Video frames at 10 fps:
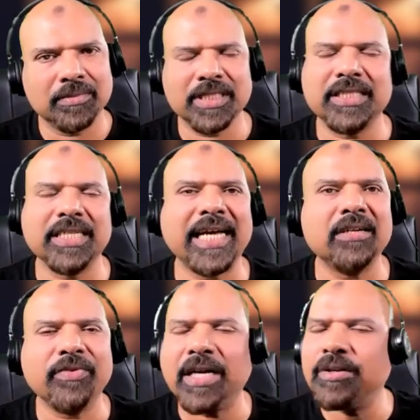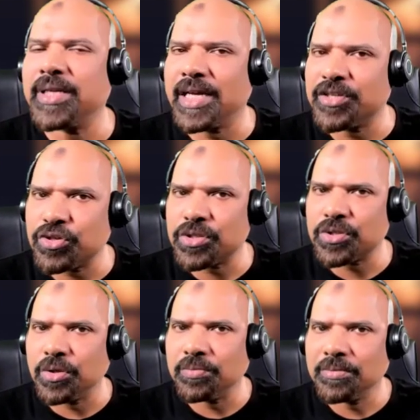Did it add value? The answer is
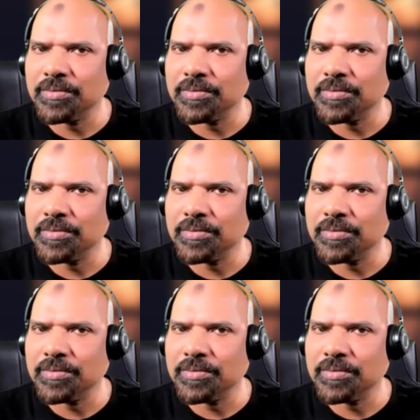no.